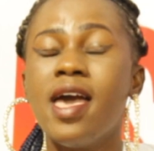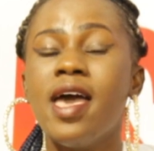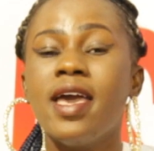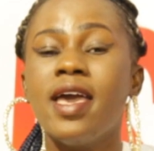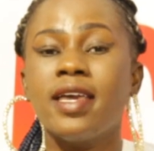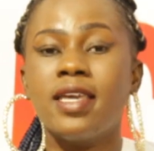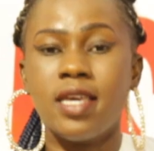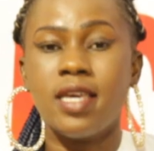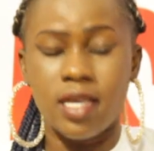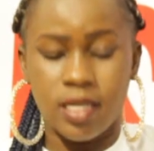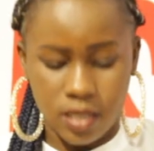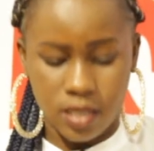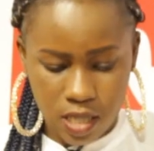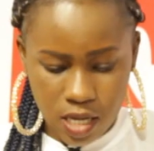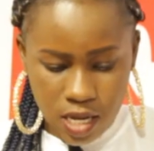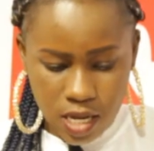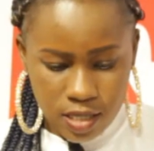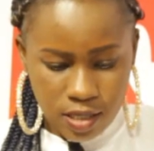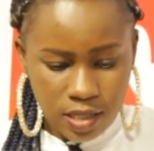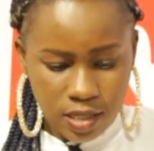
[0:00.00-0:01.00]
e case
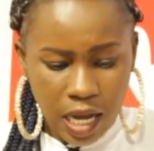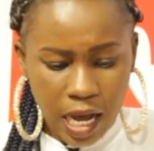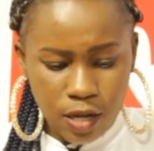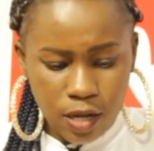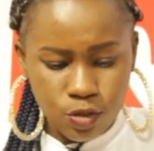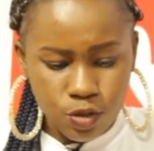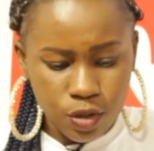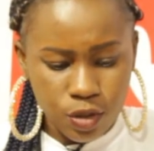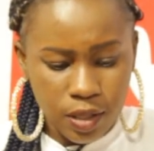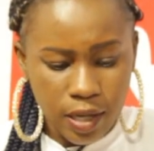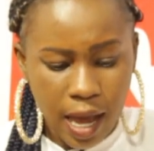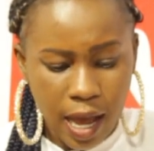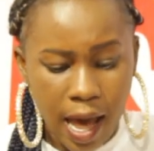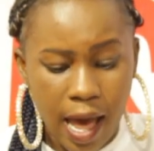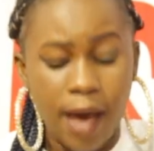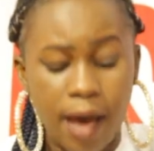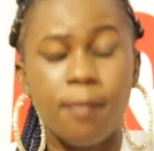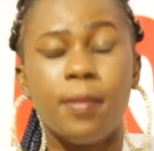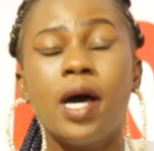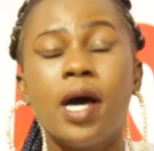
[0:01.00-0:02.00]
Sansuna,
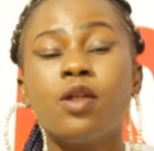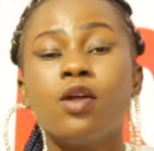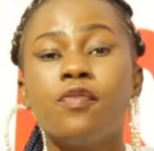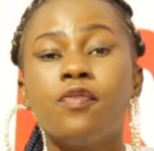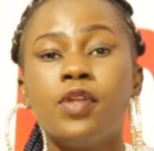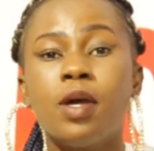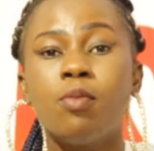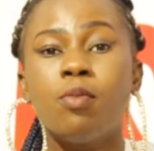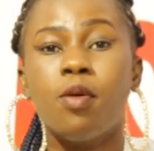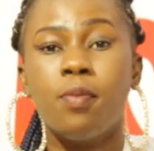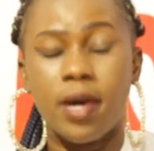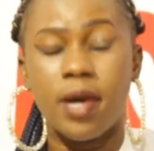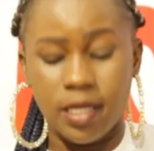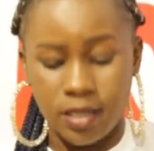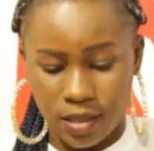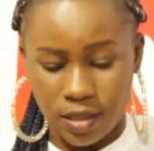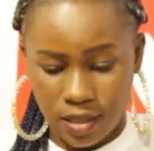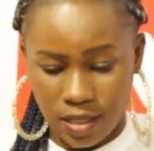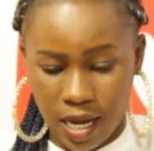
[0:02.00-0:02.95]
a man of the moment,